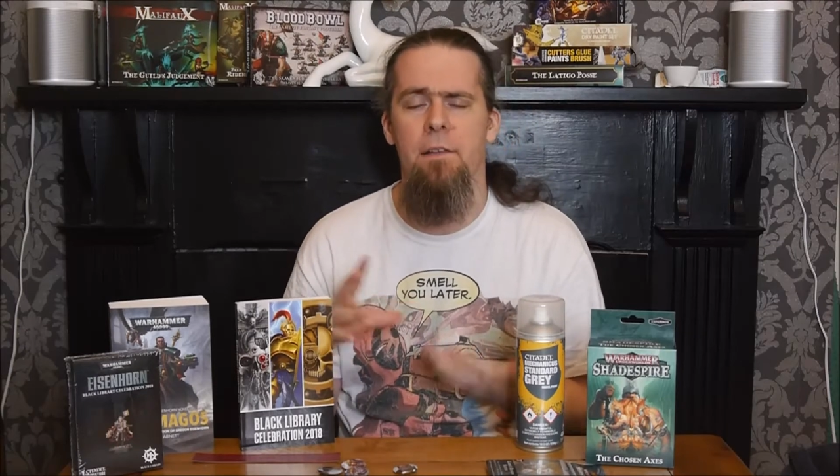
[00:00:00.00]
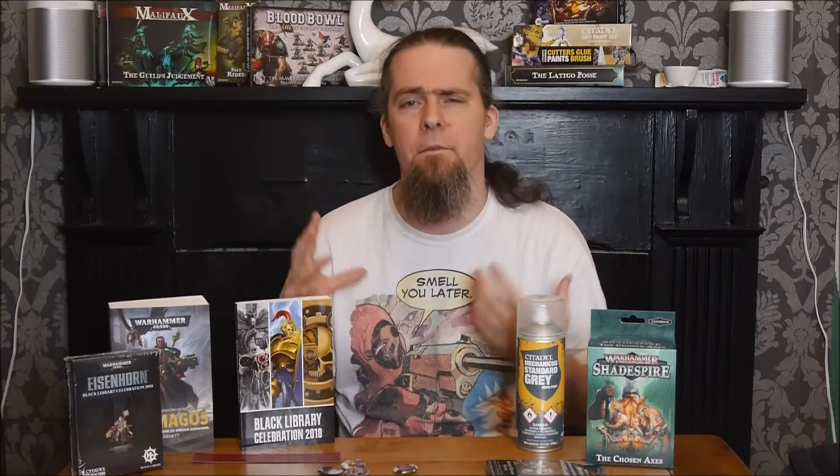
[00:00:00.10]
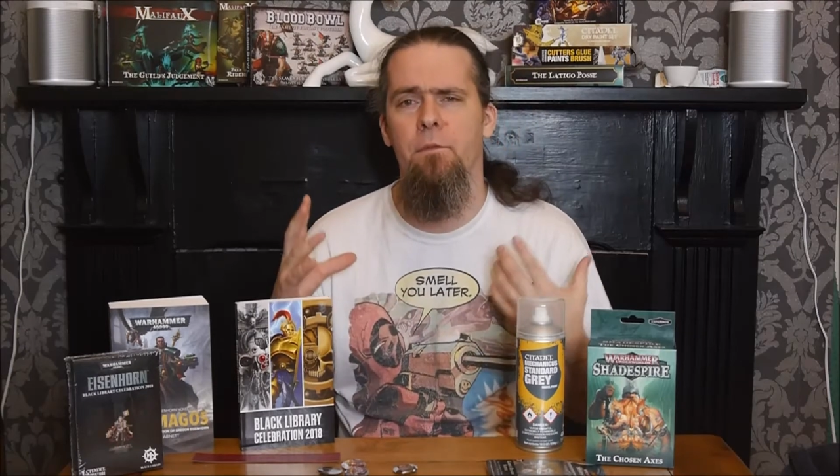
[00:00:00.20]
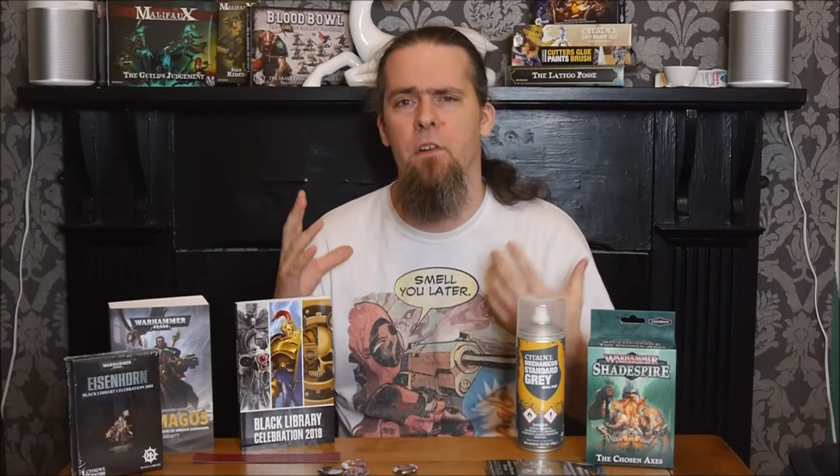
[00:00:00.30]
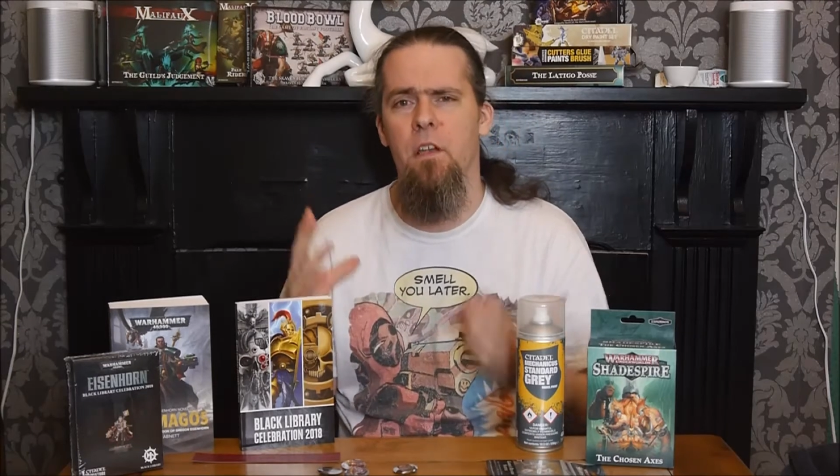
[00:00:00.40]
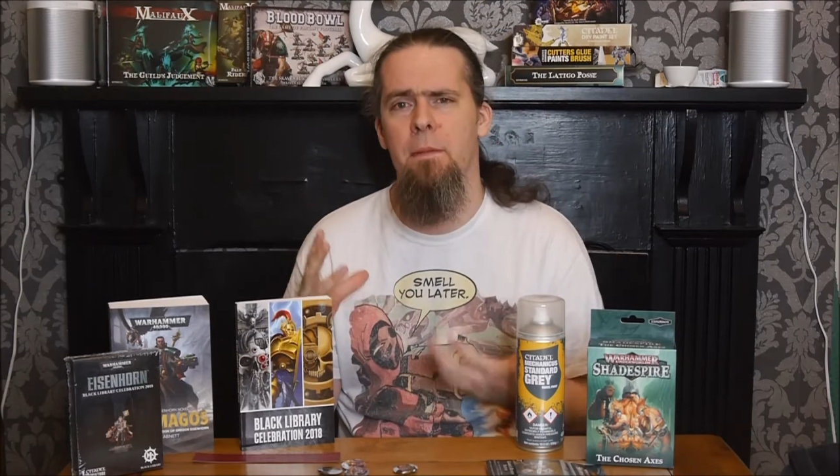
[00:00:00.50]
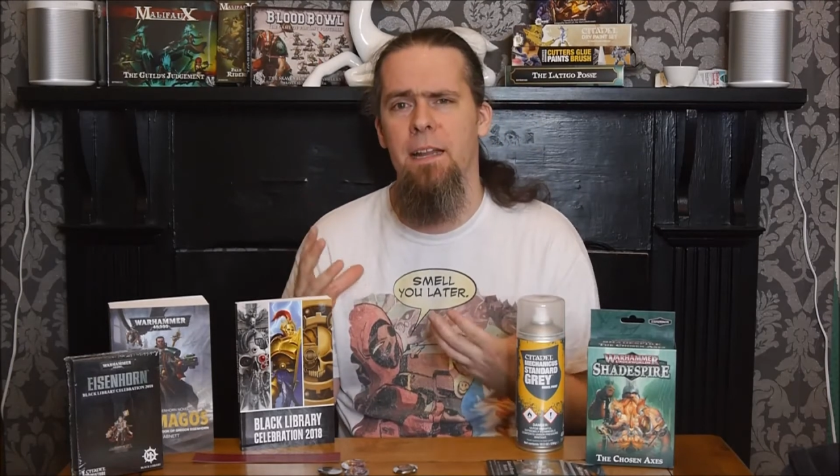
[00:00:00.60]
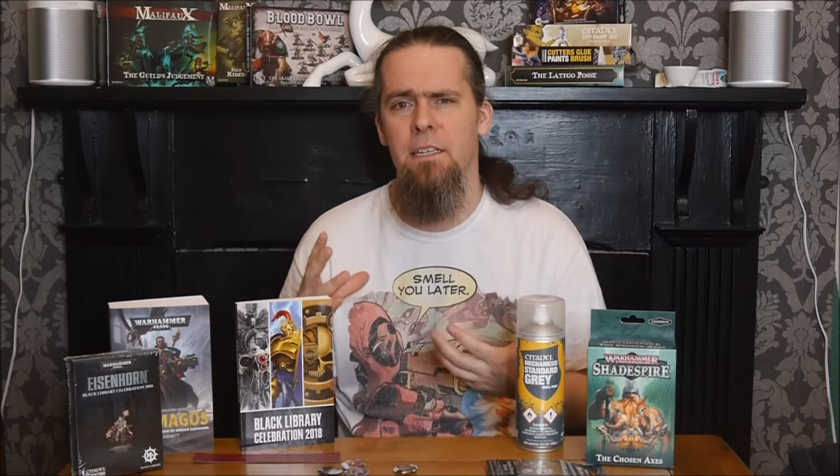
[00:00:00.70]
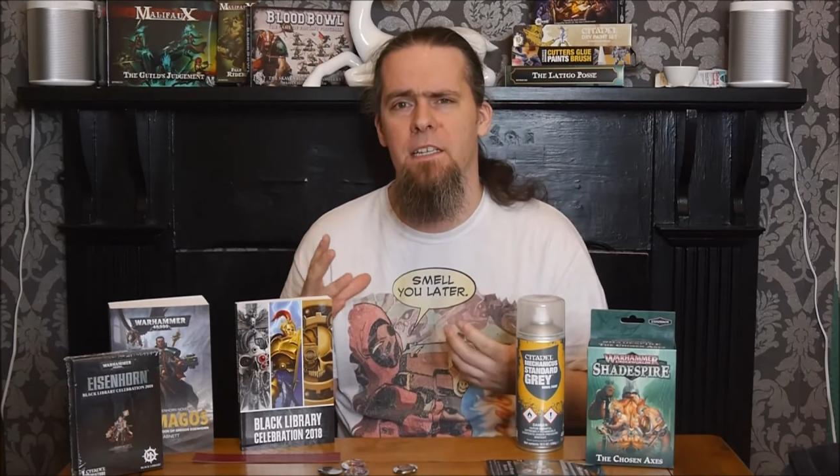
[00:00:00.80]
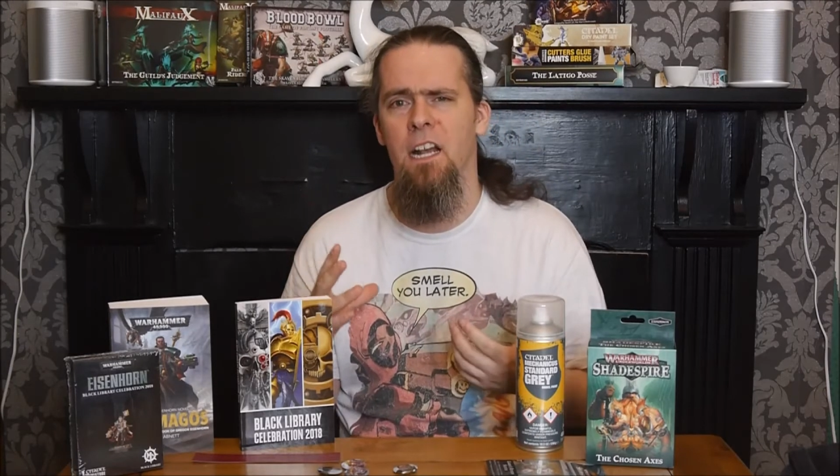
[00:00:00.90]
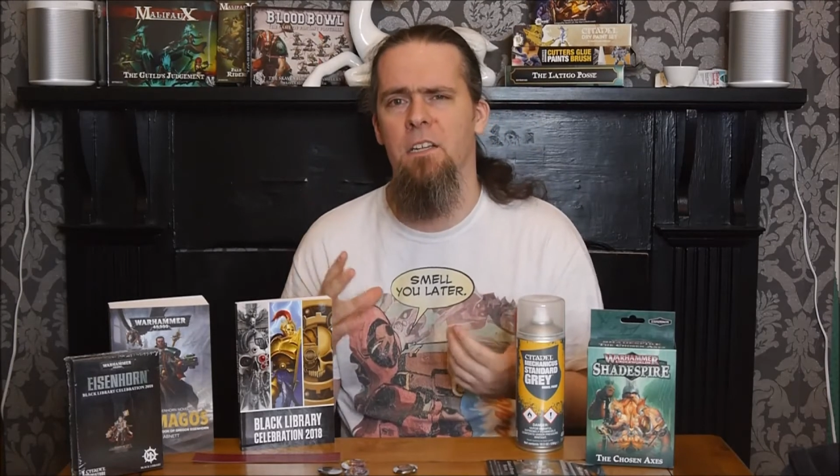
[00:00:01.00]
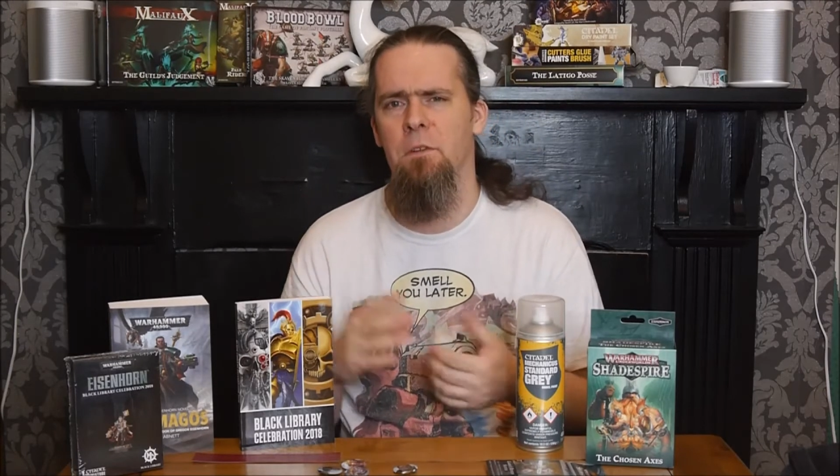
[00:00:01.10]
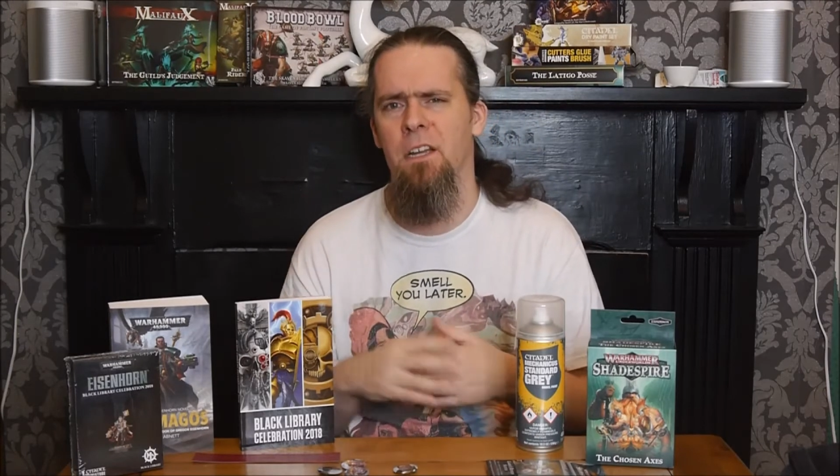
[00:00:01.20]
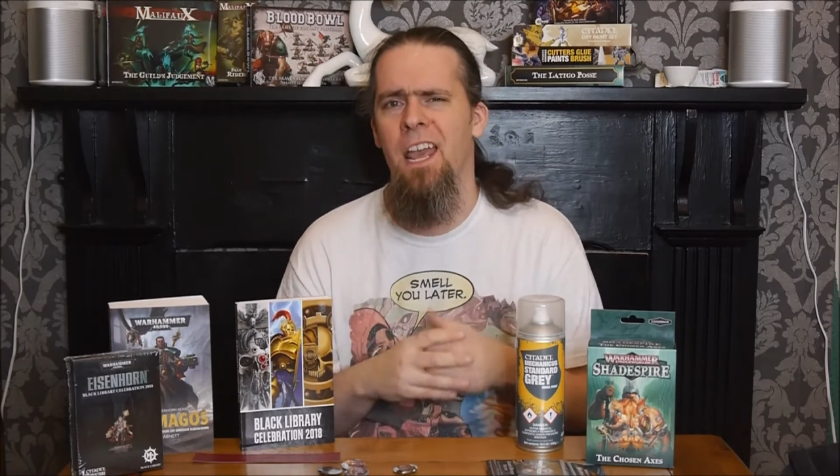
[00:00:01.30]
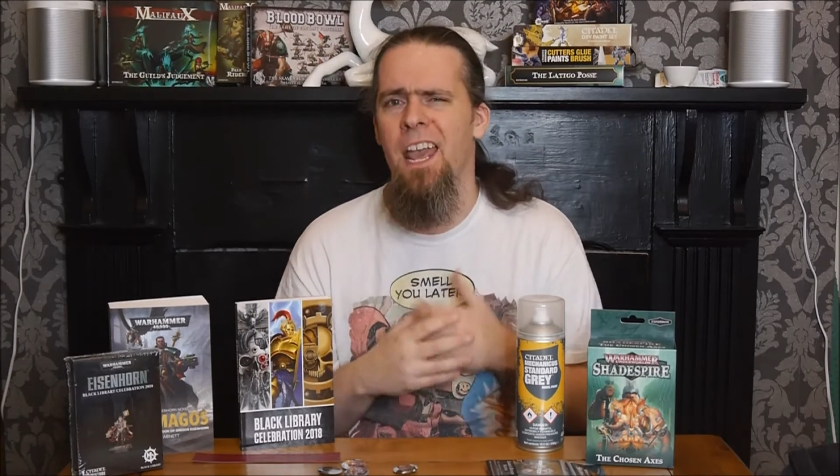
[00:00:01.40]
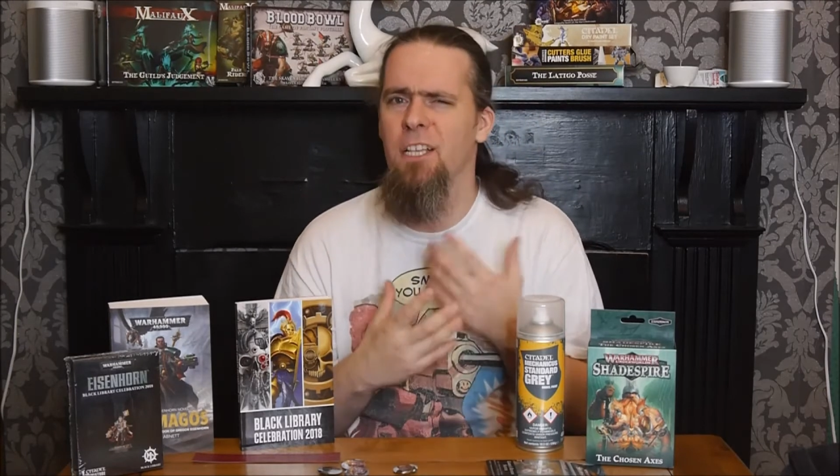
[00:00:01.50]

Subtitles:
set for a command detachment.